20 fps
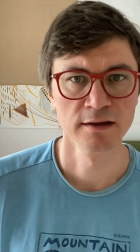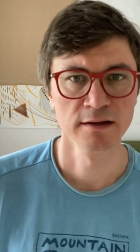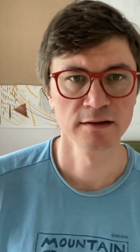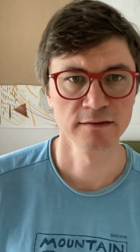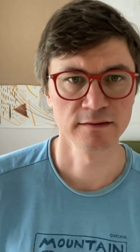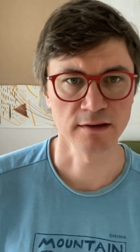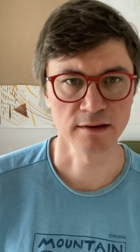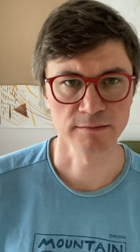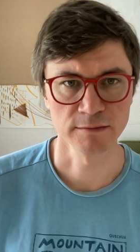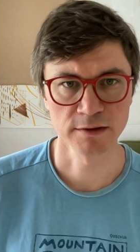
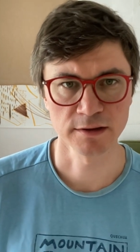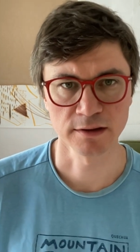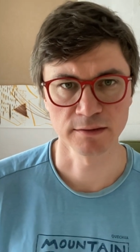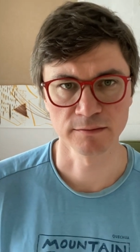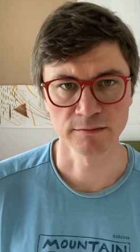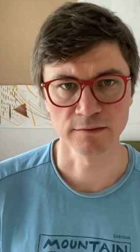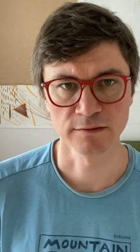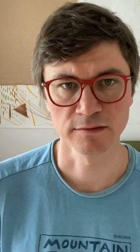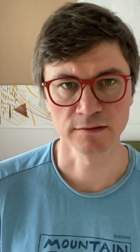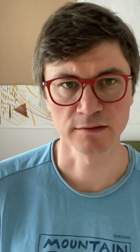
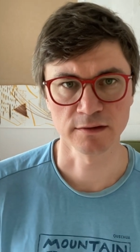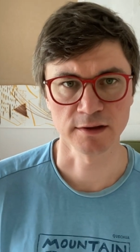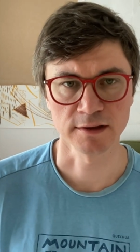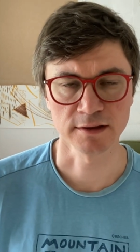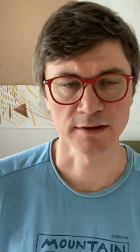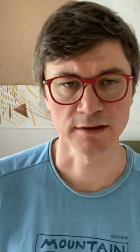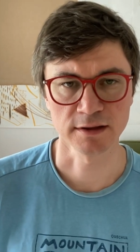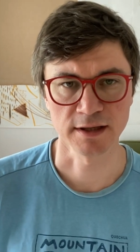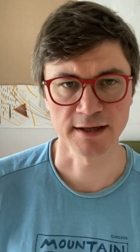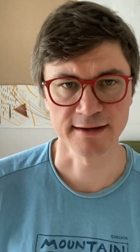sometimes
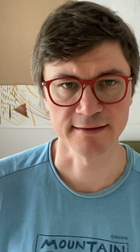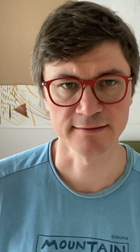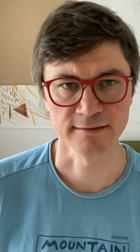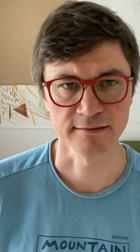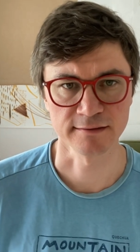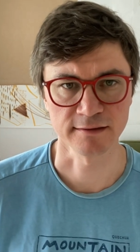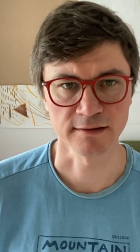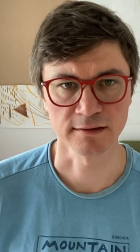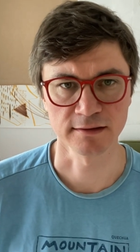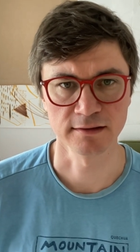called class
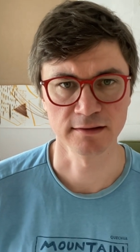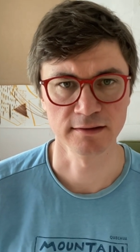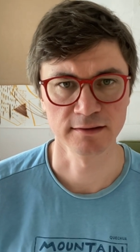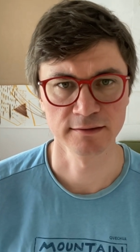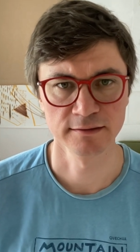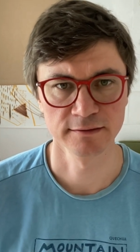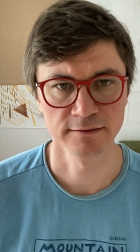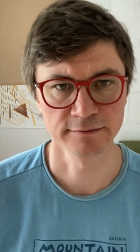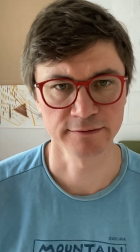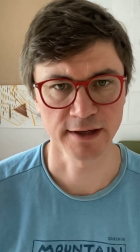struggle.
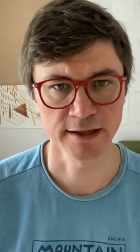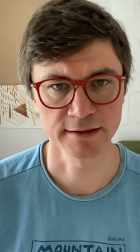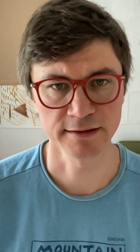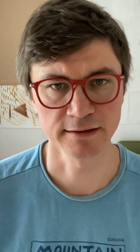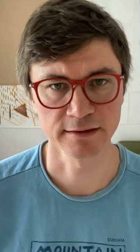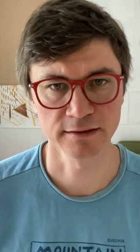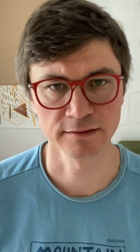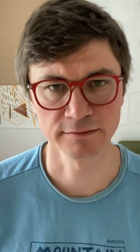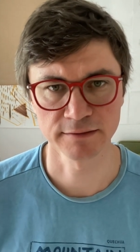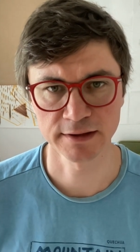
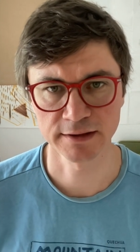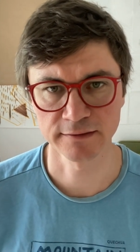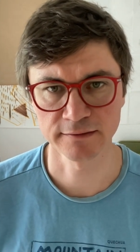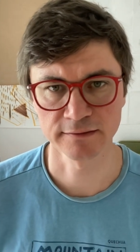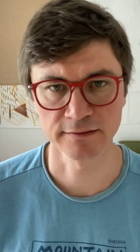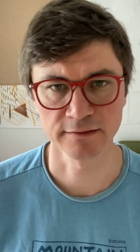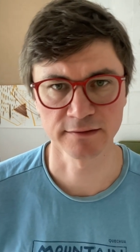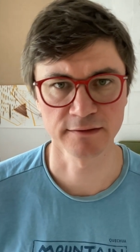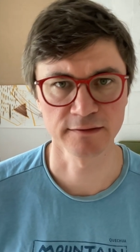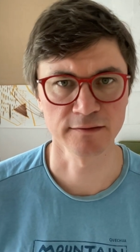Fighting the
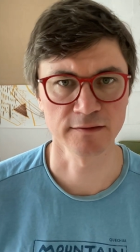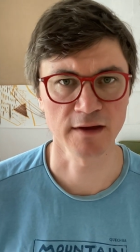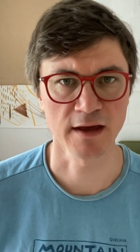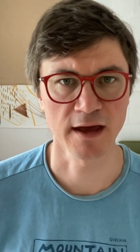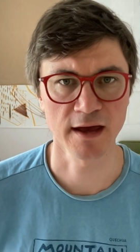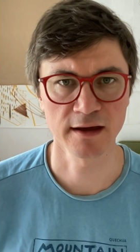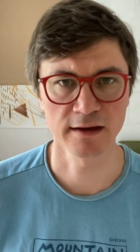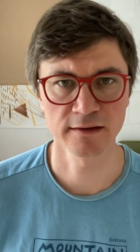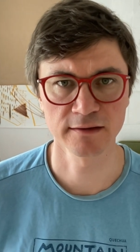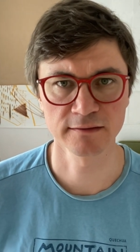weakest is
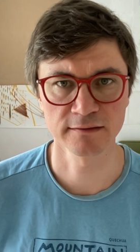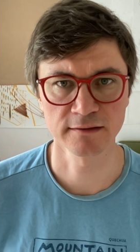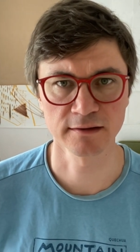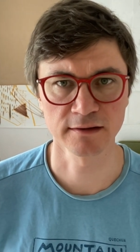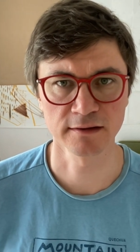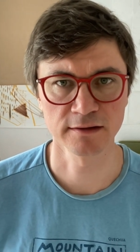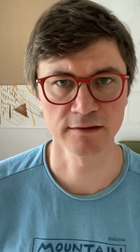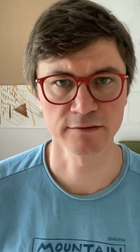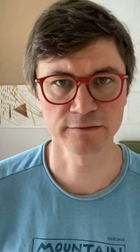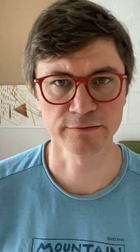a
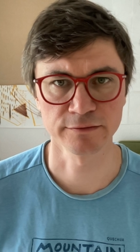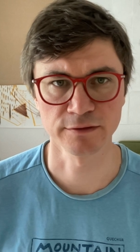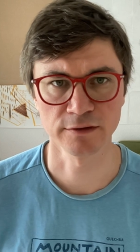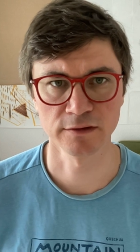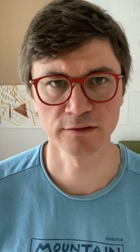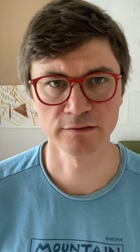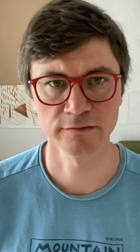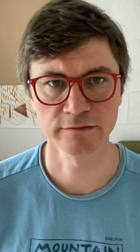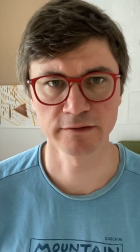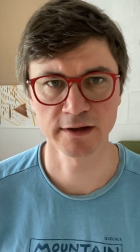sign of
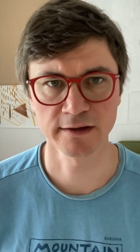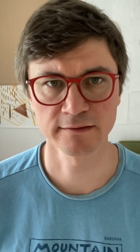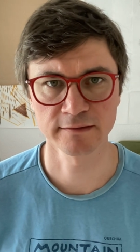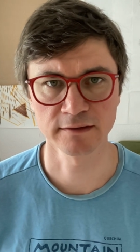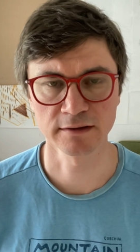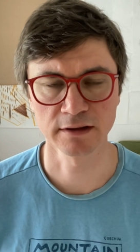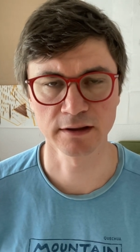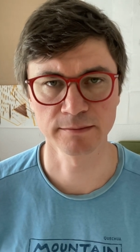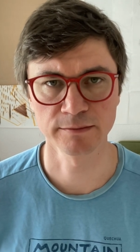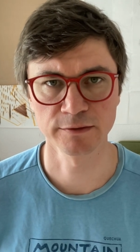not
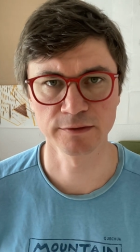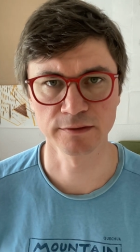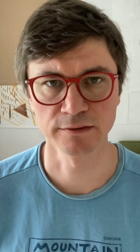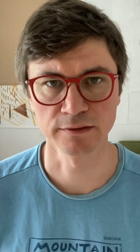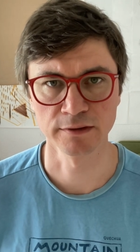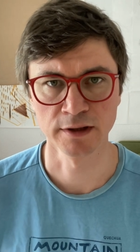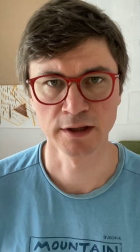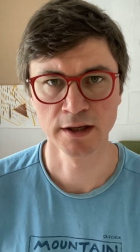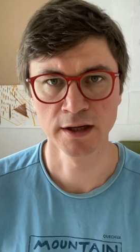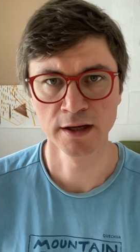facing up to
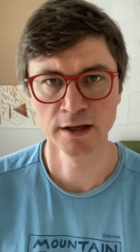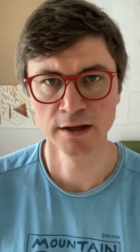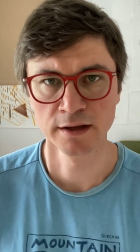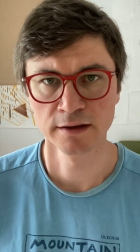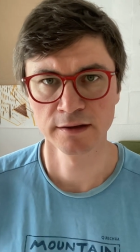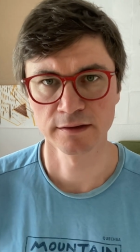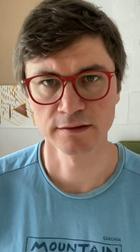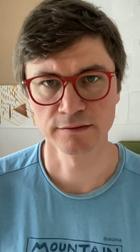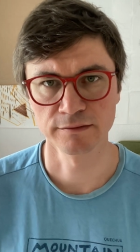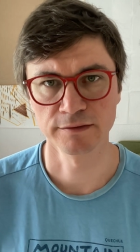
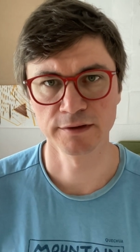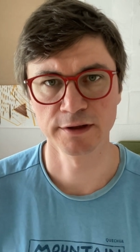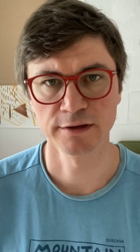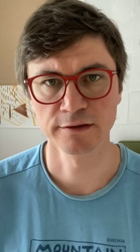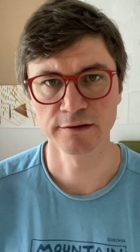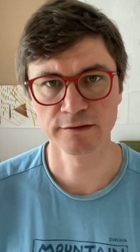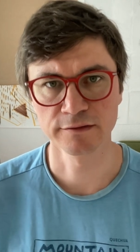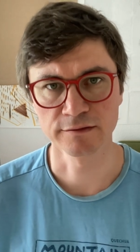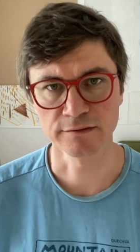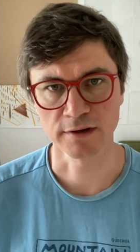the
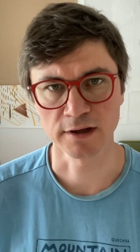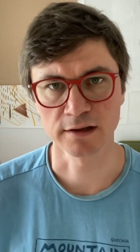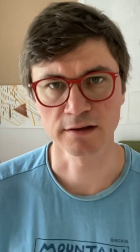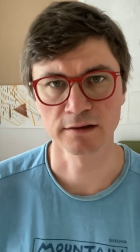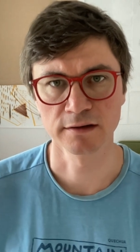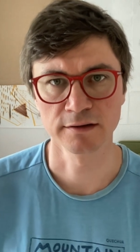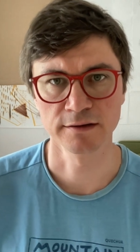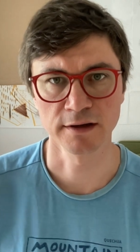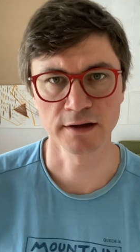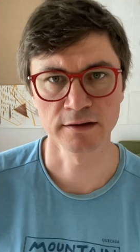real
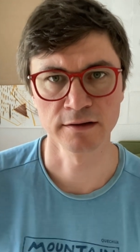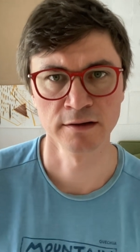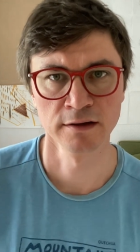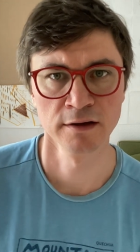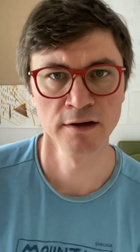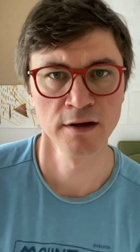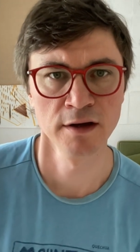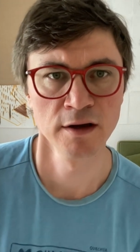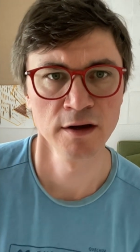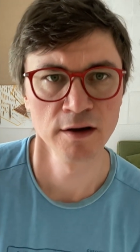struggle that
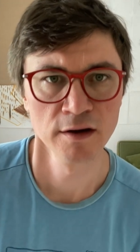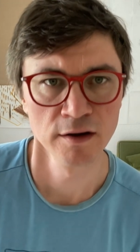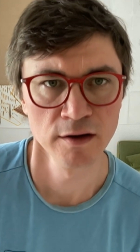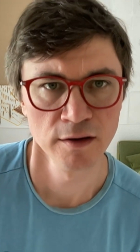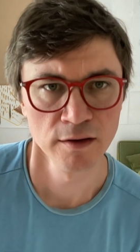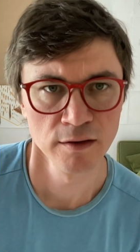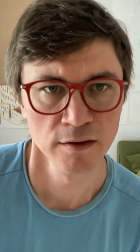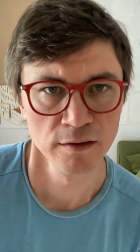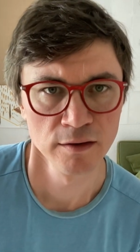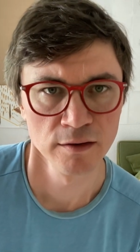
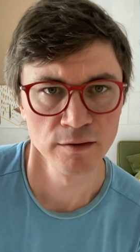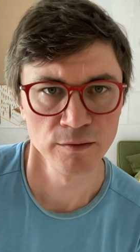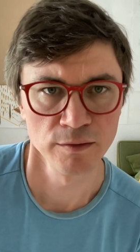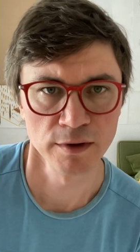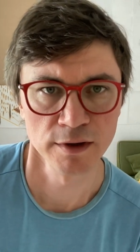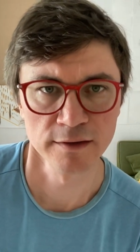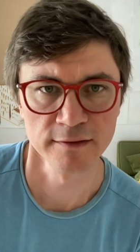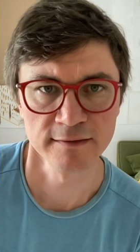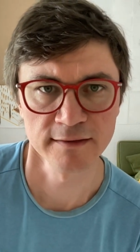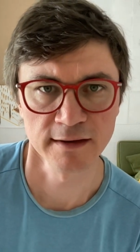
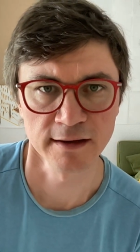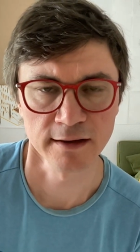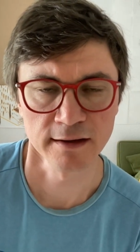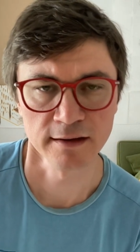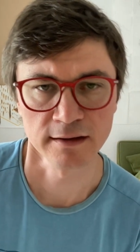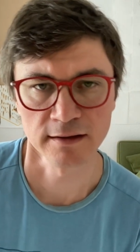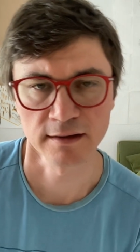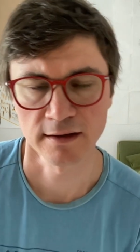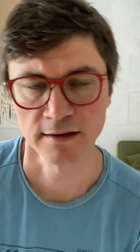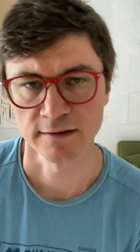words like
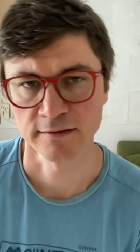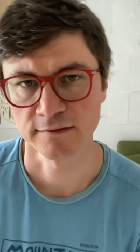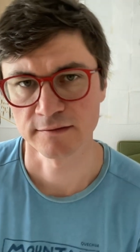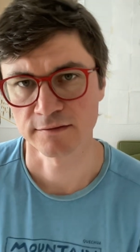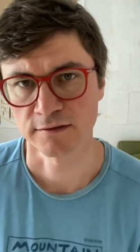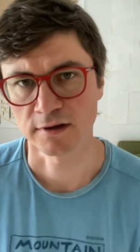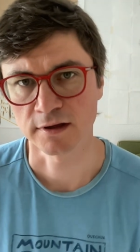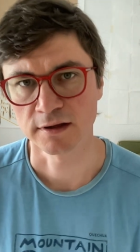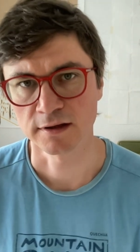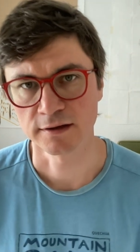class
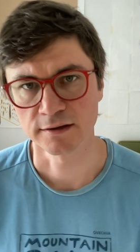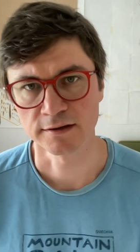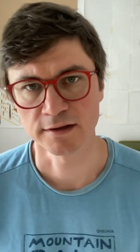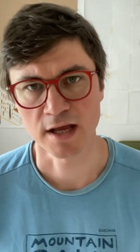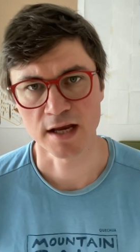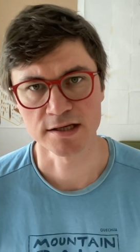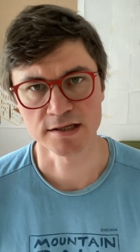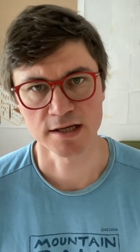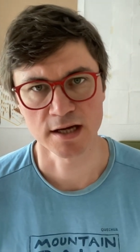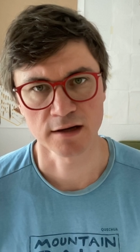struggle and
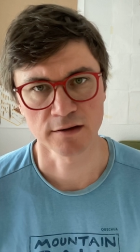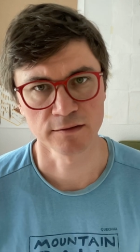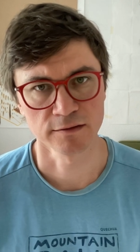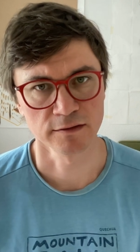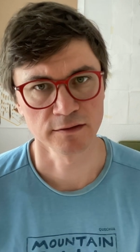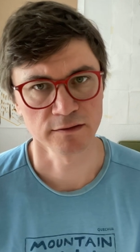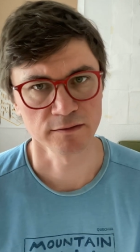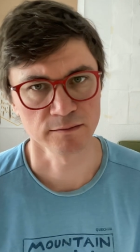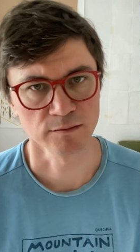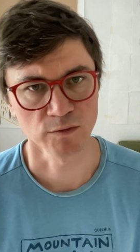
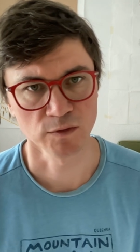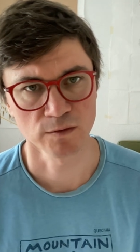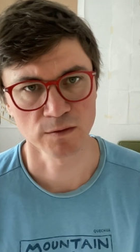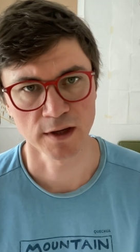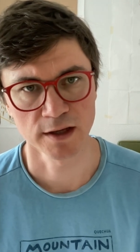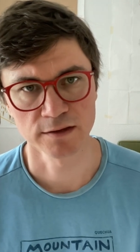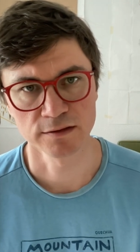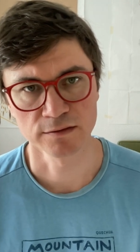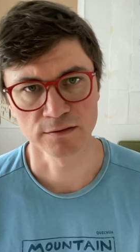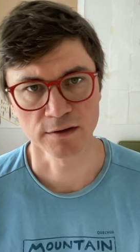antagonism try
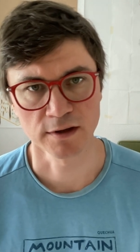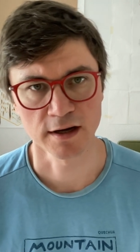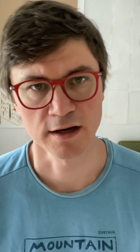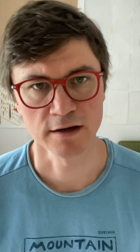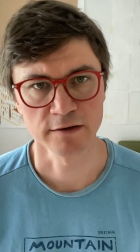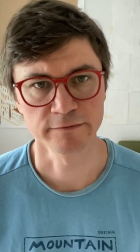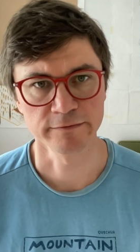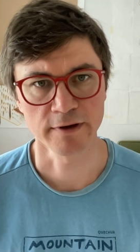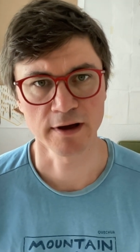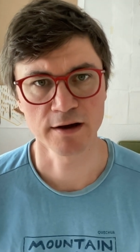to
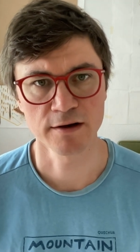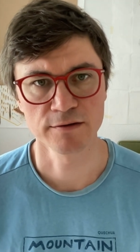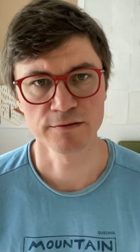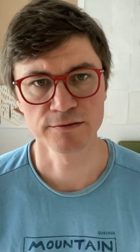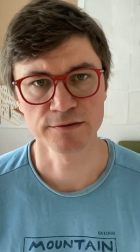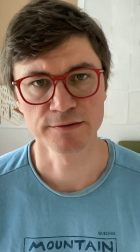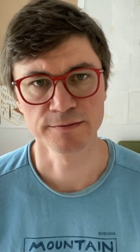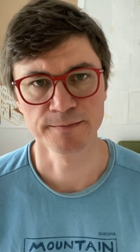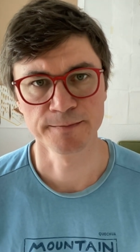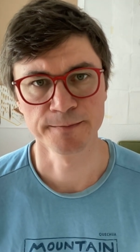carve out.